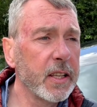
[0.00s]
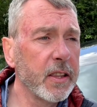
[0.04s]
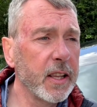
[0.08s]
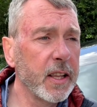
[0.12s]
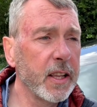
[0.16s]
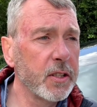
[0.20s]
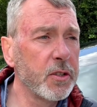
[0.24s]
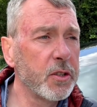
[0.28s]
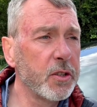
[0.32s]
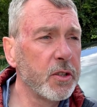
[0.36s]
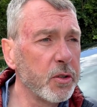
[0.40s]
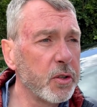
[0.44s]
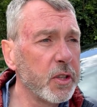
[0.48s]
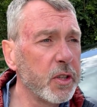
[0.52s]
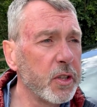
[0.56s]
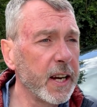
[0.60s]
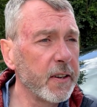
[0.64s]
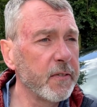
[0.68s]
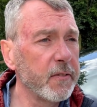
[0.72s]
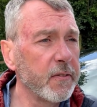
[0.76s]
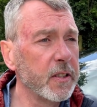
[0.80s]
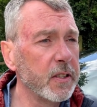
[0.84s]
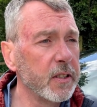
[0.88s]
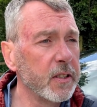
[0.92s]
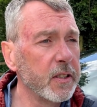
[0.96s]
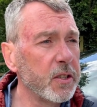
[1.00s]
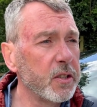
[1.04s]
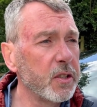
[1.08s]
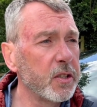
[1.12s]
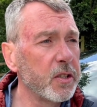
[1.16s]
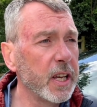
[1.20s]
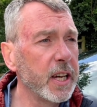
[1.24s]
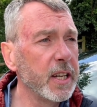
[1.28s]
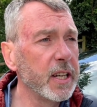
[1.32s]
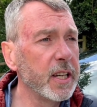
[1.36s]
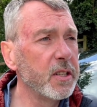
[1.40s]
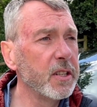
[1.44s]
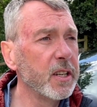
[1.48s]
that's just daft at this
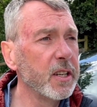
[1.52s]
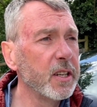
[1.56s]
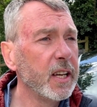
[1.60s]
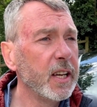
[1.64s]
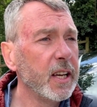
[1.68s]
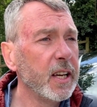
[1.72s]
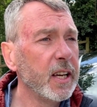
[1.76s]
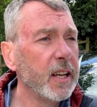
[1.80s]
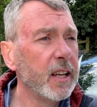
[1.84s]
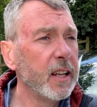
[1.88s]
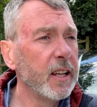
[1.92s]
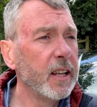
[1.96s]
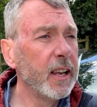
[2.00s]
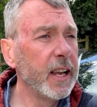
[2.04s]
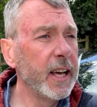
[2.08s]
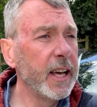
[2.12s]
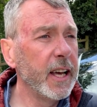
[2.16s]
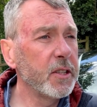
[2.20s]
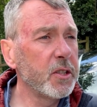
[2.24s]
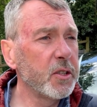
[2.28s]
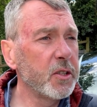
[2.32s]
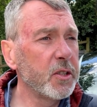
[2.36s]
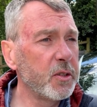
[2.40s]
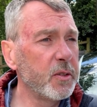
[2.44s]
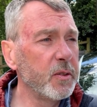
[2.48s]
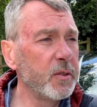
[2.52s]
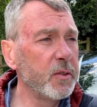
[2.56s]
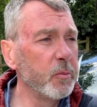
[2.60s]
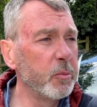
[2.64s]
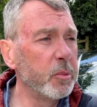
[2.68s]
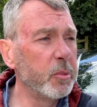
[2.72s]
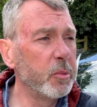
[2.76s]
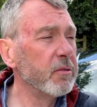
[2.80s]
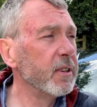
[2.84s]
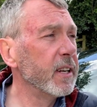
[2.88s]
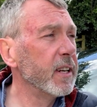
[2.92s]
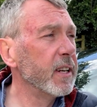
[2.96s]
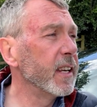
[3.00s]
stage. Let's
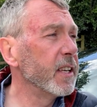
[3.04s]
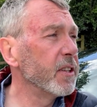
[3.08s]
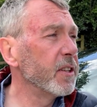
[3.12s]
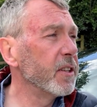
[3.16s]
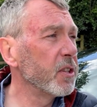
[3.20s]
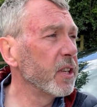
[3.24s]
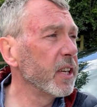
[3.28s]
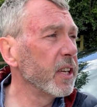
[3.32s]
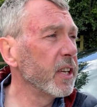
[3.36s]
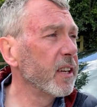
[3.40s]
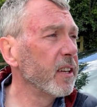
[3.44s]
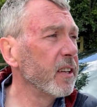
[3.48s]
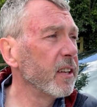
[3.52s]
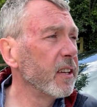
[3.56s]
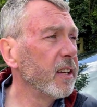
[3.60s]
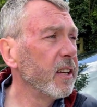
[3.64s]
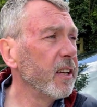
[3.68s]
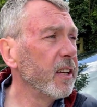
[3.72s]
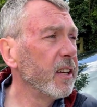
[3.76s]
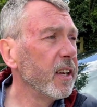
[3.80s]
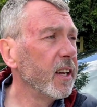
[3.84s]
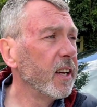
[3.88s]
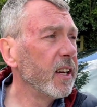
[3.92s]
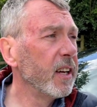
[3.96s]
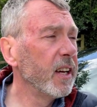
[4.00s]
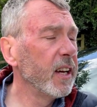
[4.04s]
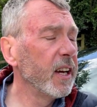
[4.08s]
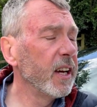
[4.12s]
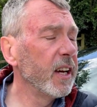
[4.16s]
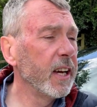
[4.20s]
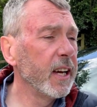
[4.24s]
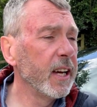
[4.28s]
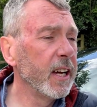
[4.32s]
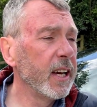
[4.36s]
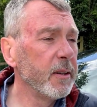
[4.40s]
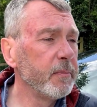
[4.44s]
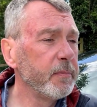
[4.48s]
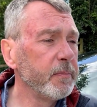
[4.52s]
be realistic.
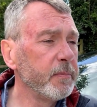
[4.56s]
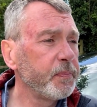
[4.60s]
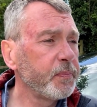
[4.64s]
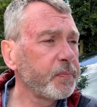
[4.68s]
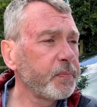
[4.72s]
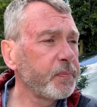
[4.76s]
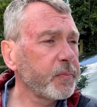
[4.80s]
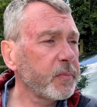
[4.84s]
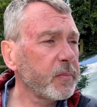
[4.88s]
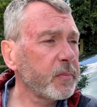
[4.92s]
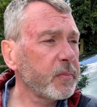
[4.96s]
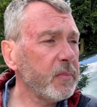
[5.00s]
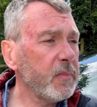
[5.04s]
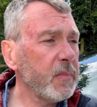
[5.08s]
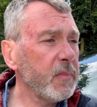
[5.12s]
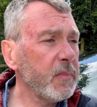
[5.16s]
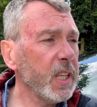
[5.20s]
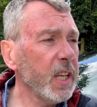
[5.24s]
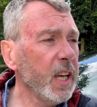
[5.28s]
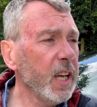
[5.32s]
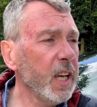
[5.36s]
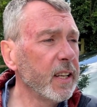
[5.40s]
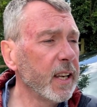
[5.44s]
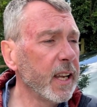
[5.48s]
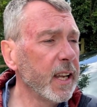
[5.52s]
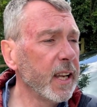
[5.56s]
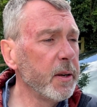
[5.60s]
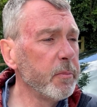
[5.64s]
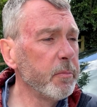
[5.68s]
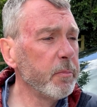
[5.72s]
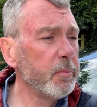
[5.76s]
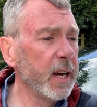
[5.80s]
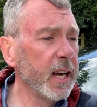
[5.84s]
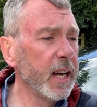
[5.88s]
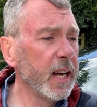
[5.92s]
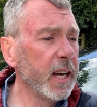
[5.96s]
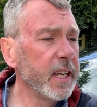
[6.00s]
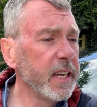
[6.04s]
And let
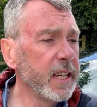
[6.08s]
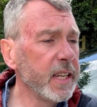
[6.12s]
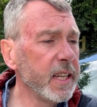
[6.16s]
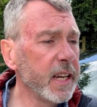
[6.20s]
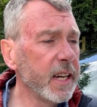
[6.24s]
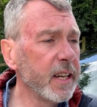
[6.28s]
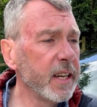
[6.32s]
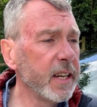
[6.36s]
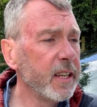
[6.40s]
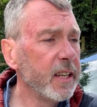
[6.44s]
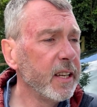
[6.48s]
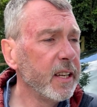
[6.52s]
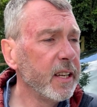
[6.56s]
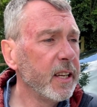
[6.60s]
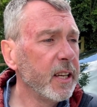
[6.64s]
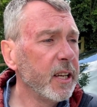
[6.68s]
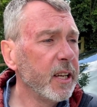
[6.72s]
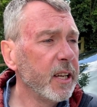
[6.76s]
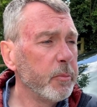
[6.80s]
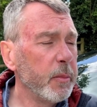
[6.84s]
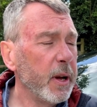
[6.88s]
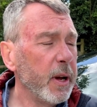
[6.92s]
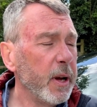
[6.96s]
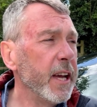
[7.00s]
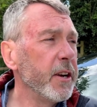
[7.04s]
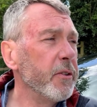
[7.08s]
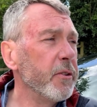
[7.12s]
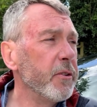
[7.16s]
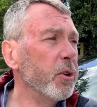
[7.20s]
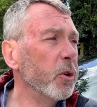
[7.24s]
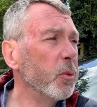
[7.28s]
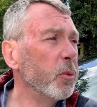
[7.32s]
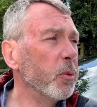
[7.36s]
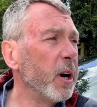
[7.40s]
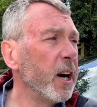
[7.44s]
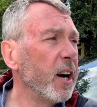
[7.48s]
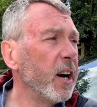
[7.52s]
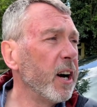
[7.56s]
my head rule
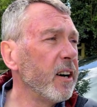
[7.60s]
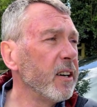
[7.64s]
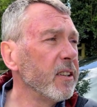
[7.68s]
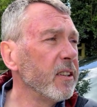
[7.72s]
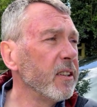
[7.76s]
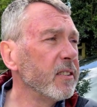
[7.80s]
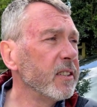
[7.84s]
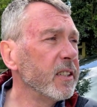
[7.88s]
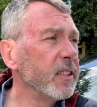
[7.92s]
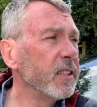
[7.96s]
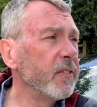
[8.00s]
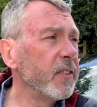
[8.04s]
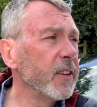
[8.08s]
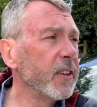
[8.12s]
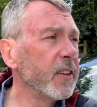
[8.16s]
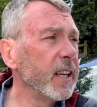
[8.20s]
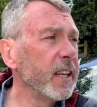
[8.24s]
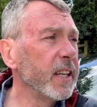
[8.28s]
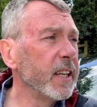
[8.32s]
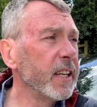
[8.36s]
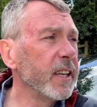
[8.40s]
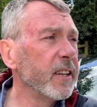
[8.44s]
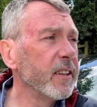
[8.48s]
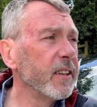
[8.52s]
my heart, if you like.